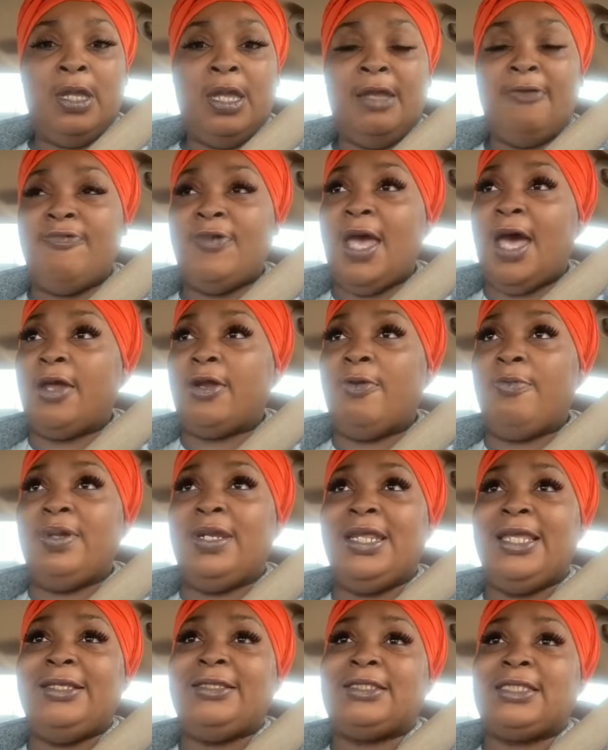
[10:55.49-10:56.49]
If y'all don't
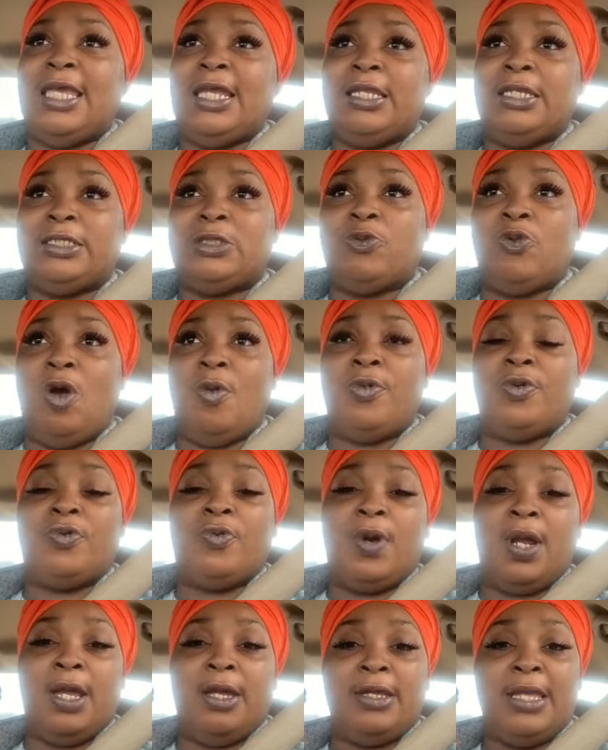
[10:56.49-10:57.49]
believe Satan is roaming
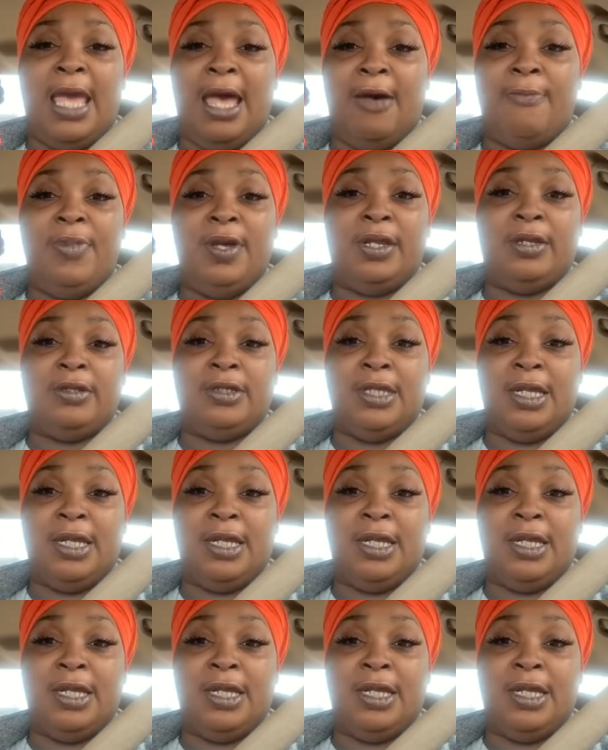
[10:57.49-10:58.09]
around, y'all better.